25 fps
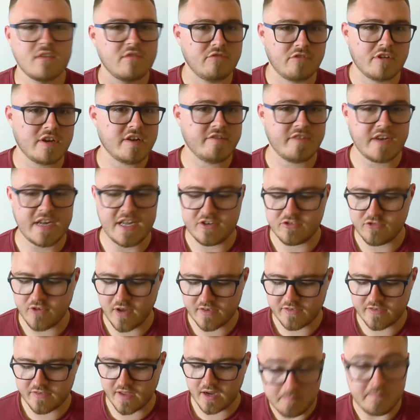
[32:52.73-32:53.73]
Really, really
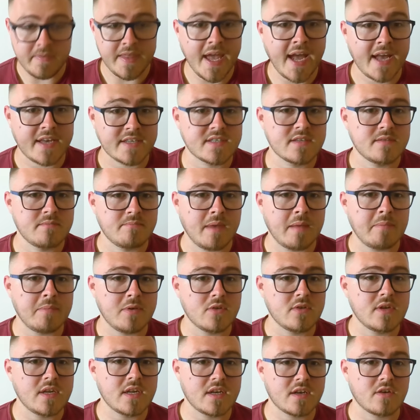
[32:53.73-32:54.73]
interesting. Yes, maybe
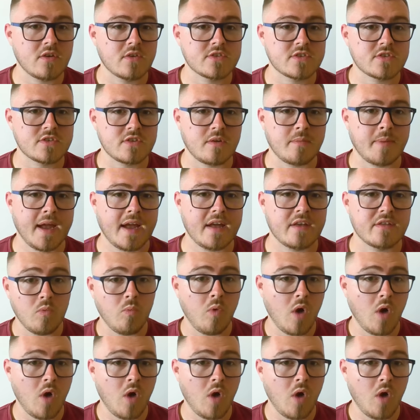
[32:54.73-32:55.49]
you need an osteopath.